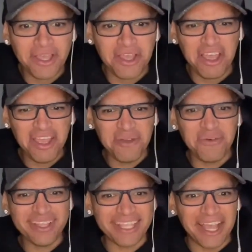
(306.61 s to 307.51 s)
Hey,
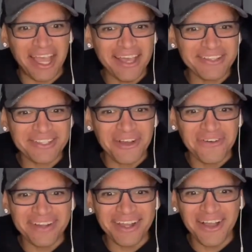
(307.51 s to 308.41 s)
what the hell's
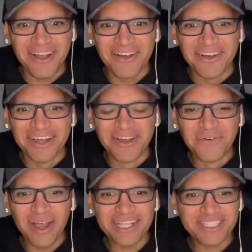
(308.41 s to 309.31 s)
going on?
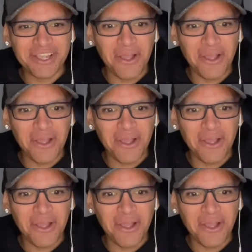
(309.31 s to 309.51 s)
What? She...